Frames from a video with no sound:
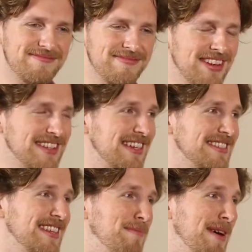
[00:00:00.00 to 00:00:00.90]
because they
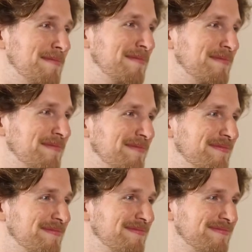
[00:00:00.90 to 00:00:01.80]
step up.
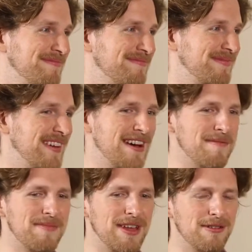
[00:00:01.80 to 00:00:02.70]

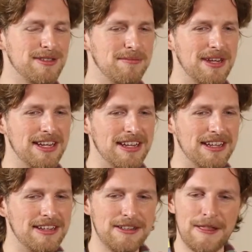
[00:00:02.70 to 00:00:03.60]
There was a
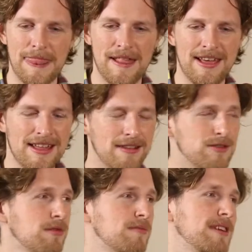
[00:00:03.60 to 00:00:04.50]
WordPress
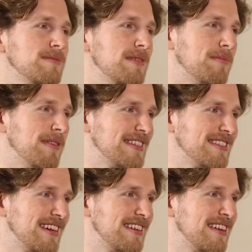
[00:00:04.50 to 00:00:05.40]
meetup
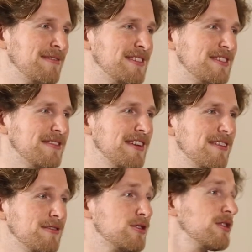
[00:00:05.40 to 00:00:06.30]
last night I went to,
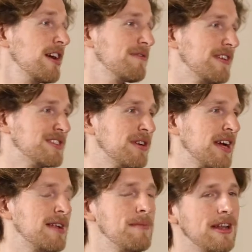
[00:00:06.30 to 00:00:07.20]
which was a lot of fun. So I
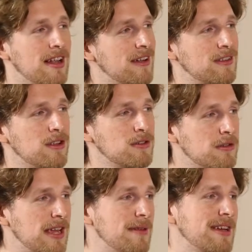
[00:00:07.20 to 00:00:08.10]
got to meet a lot of the
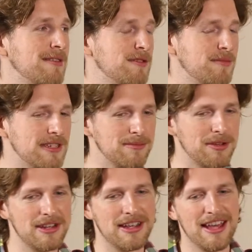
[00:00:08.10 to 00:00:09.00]
local Cape Town WordPress
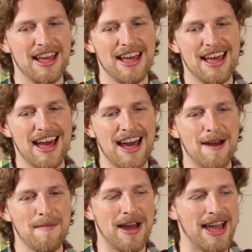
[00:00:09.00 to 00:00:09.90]
community.
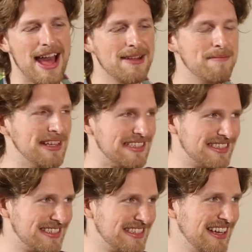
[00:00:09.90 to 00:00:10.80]
I had a
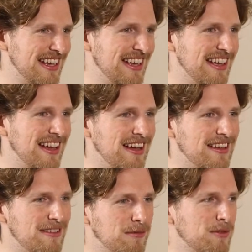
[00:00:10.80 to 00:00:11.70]
miss.
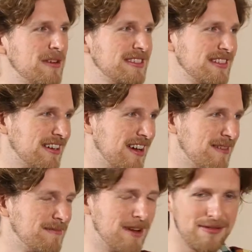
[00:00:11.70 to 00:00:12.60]

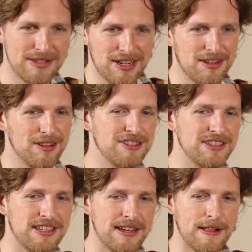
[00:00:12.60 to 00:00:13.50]
WordPress.com, obviously our
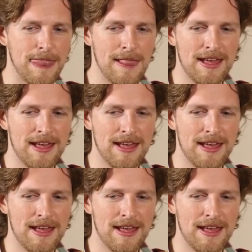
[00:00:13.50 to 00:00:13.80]
largest thing,